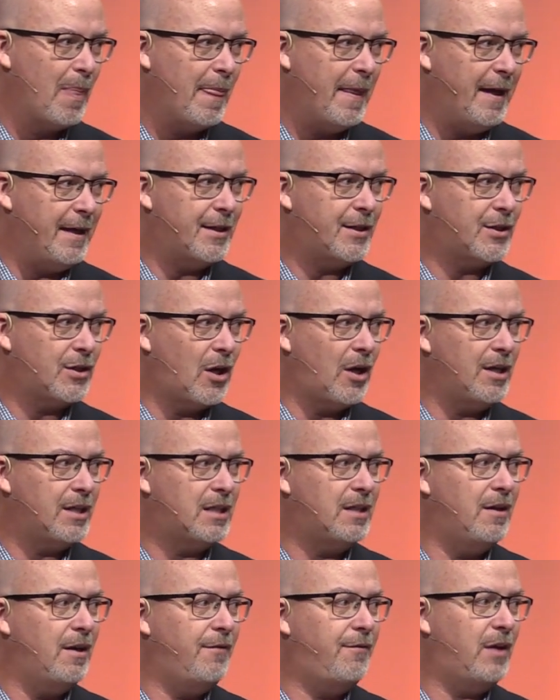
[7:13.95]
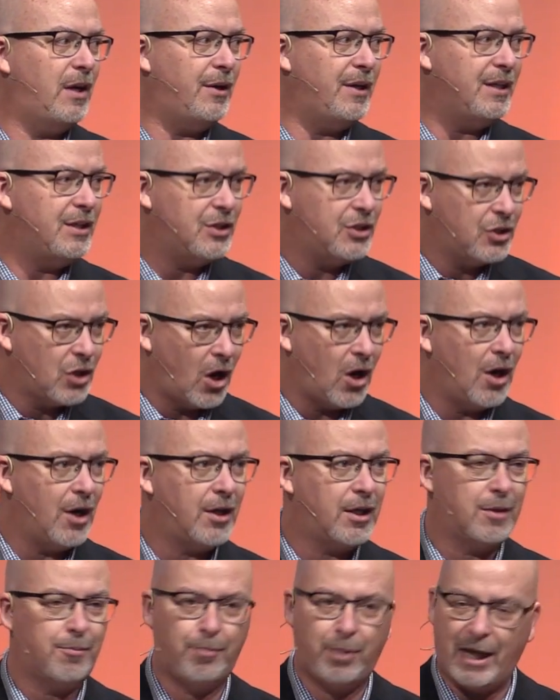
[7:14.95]
It starts in a very
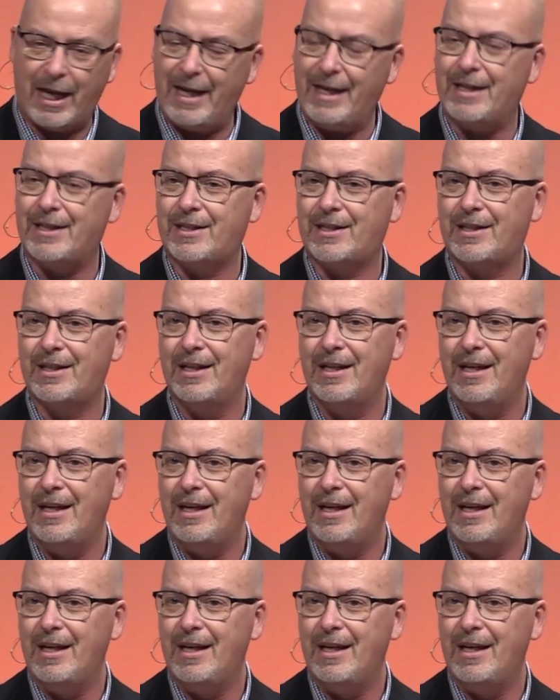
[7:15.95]
dark place.